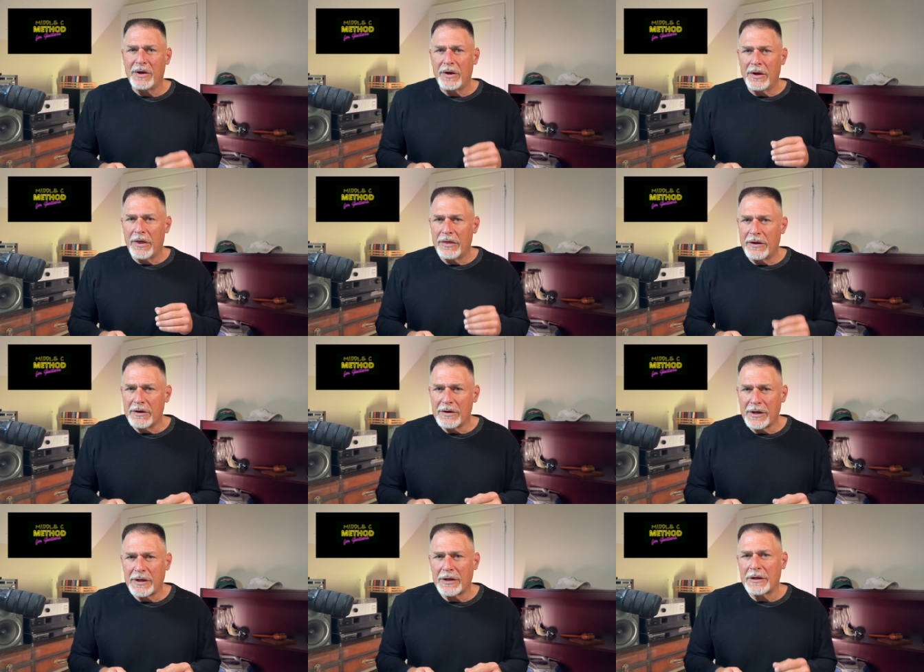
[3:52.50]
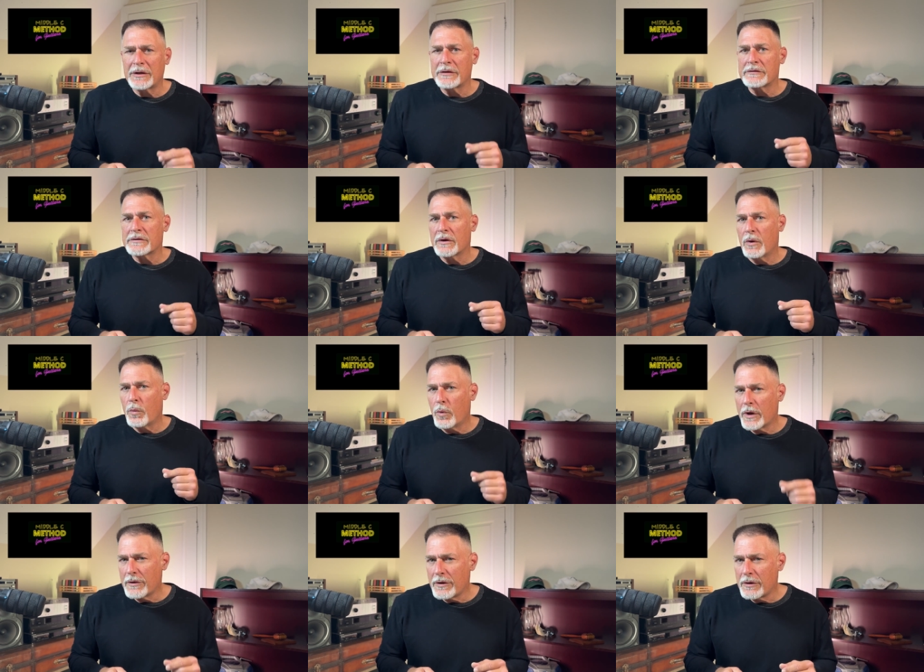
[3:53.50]
their hands,
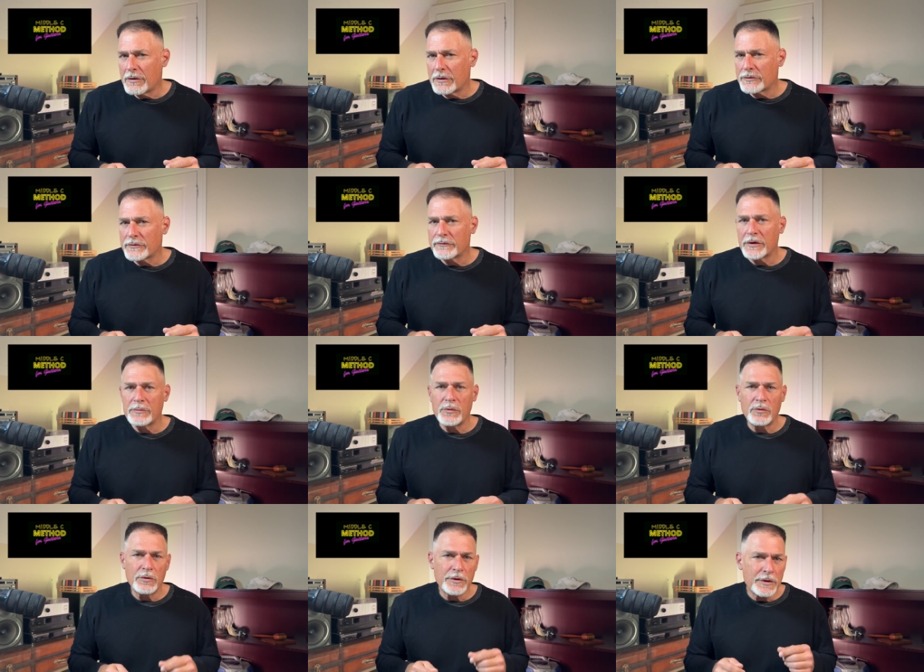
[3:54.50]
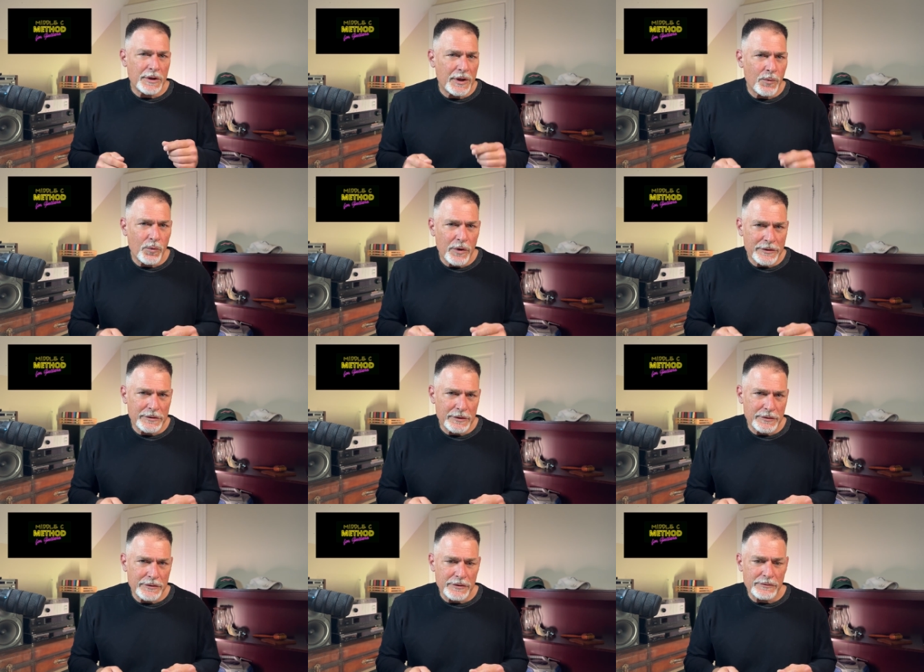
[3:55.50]
where they are on the fretboard, and what they're
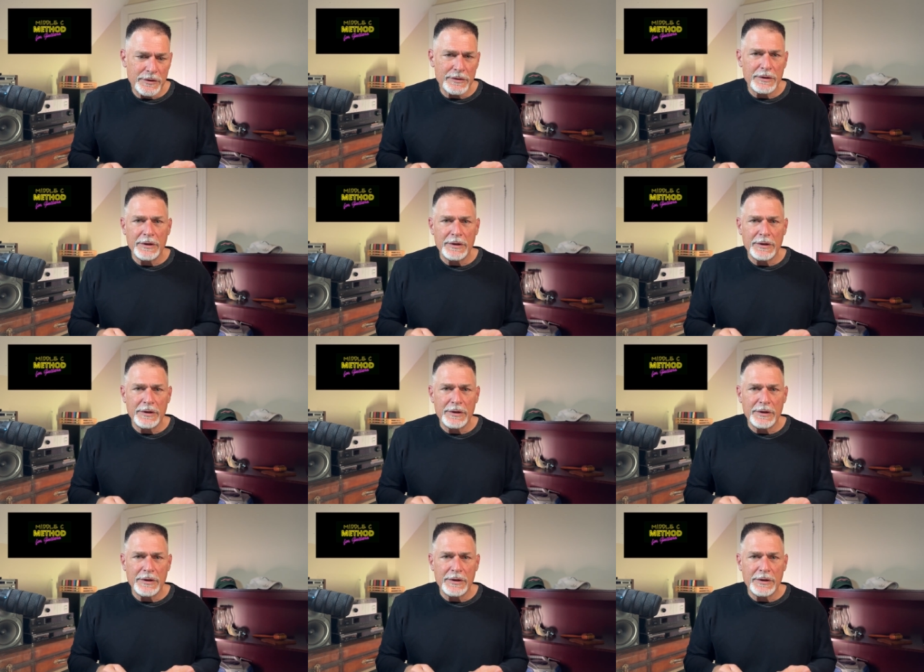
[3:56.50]
doing.